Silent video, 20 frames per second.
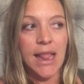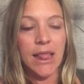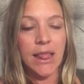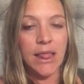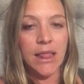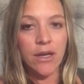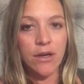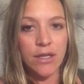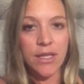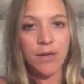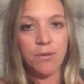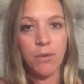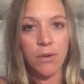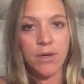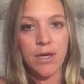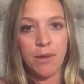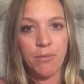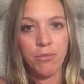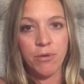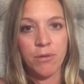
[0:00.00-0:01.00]
literally
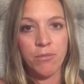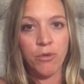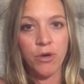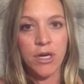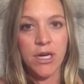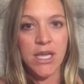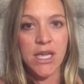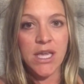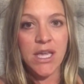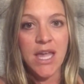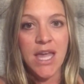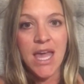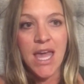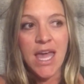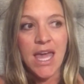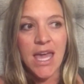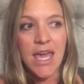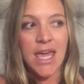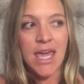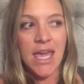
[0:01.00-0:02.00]
woke up one morning
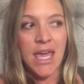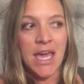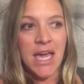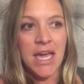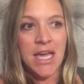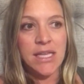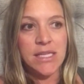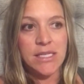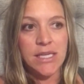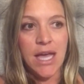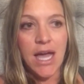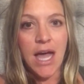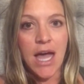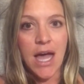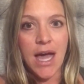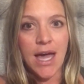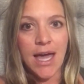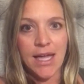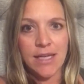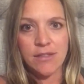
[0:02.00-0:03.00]
and
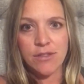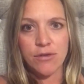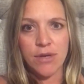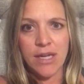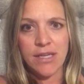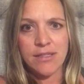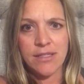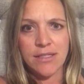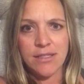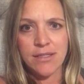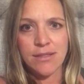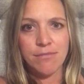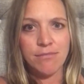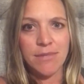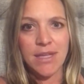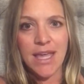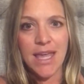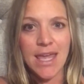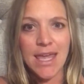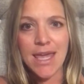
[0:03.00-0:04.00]
I had psoriasis,
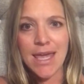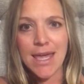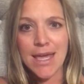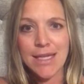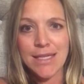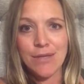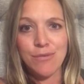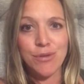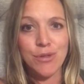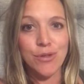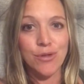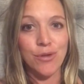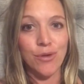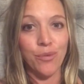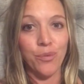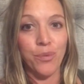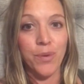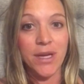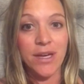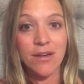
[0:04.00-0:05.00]
and it was the
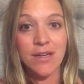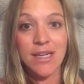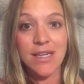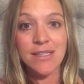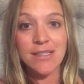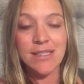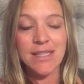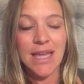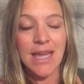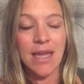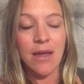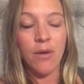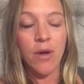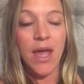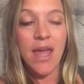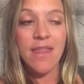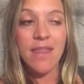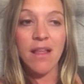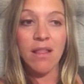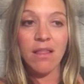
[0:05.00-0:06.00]
weirdest thing.
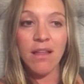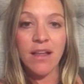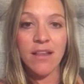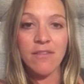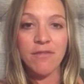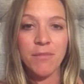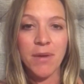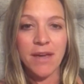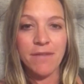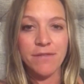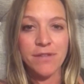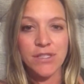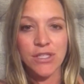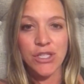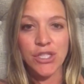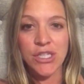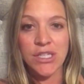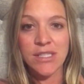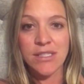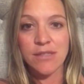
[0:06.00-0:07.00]
And a lot of my
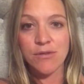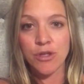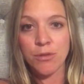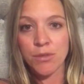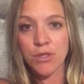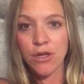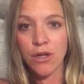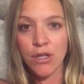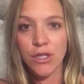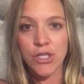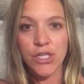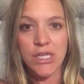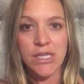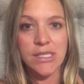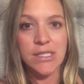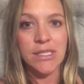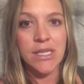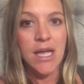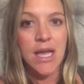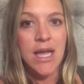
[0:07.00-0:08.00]
physicians,
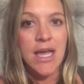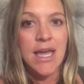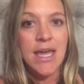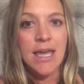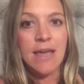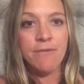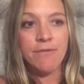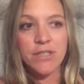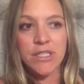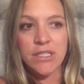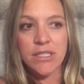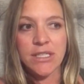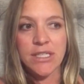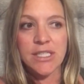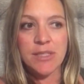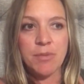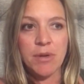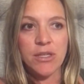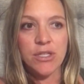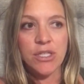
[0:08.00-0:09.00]
dermatologists, infertility
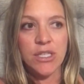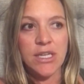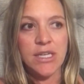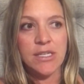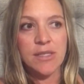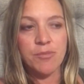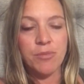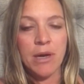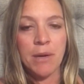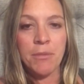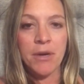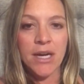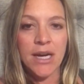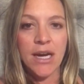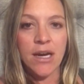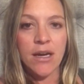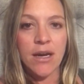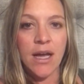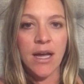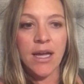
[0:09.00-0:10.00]
specialists, primary
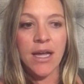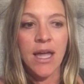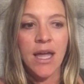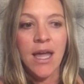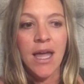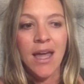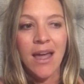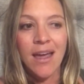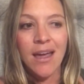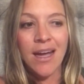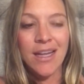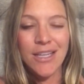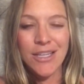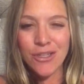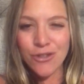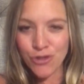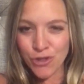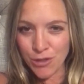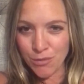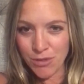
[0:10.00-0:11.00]
care doc kind of
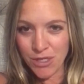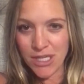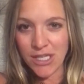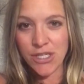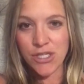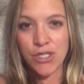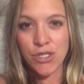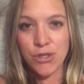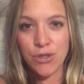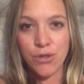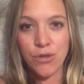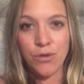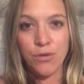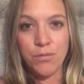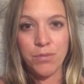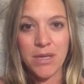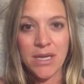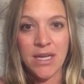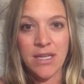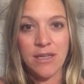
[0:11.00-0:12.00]
contributed to
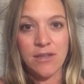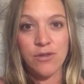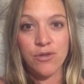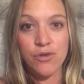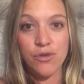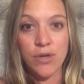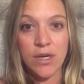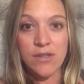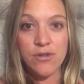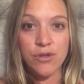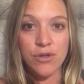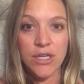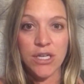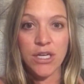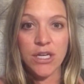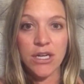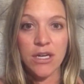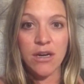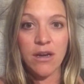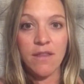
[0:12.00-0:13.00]
being a stress
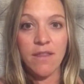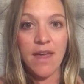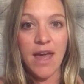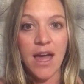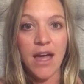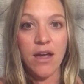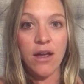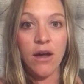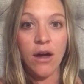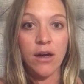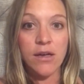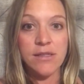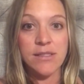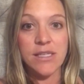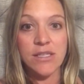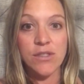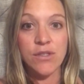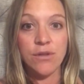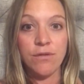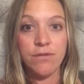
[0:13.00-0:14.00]
trigger that caused
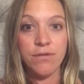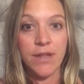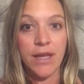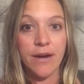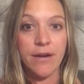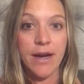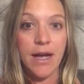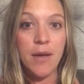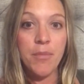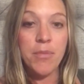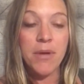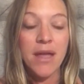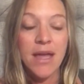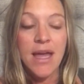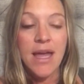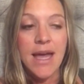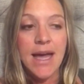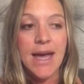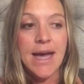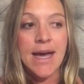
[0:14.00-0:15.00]
it to flare up,
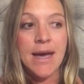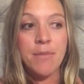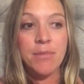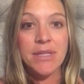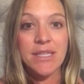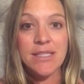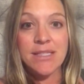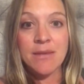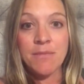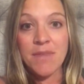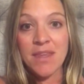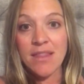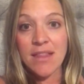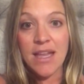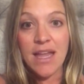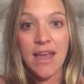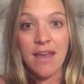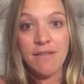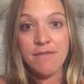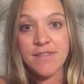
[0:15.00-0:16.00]
but it's something that
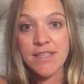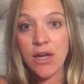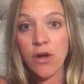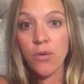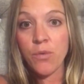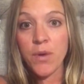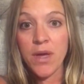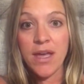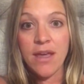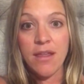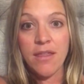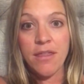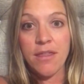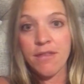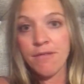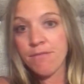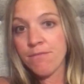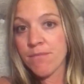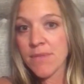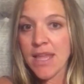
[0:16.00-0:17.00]
I have dealt
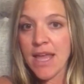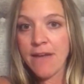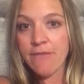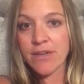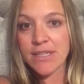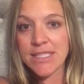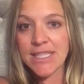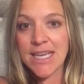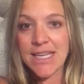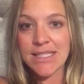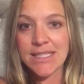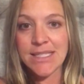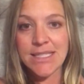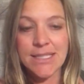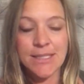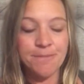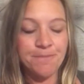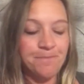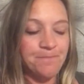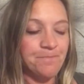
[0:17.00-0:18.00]
with ever
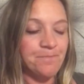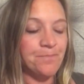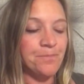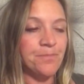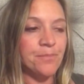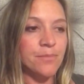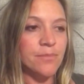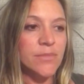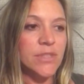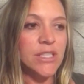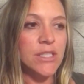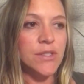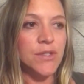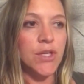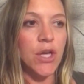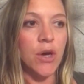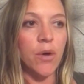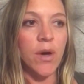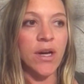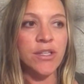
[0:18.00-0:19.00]
since.
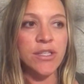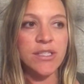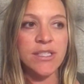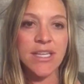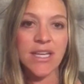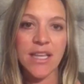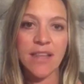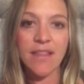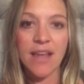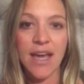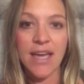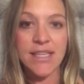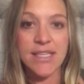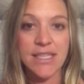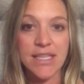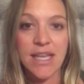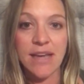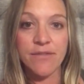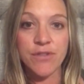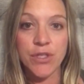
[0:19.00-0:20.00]
So understanding that I
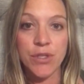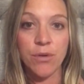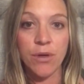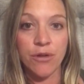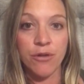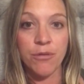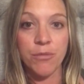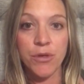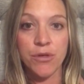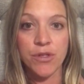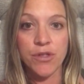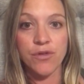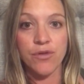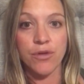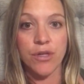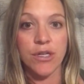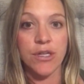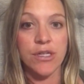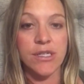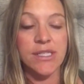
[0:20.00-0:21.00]
did have 2 autoimmune
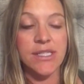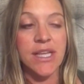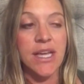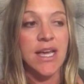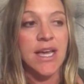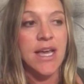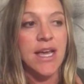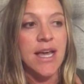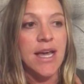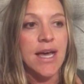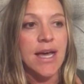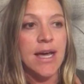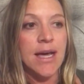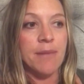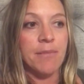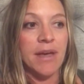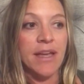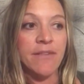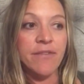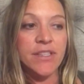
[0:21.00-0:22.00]
disorders,
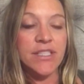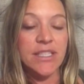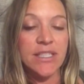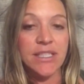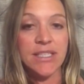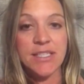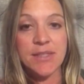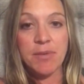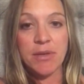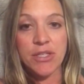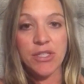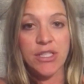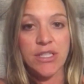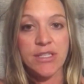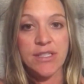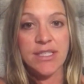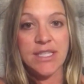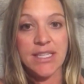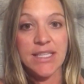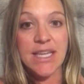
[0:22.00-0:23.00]
my infertility
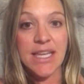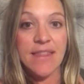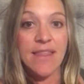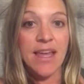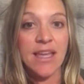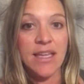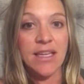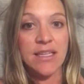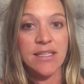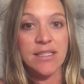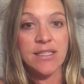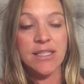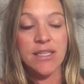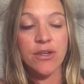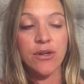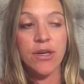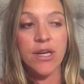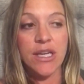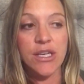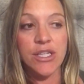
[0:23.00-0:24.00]
specialist did take that in
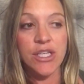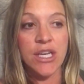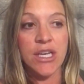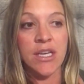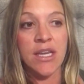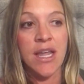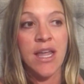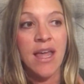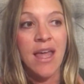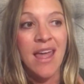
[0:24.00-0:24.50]
consideration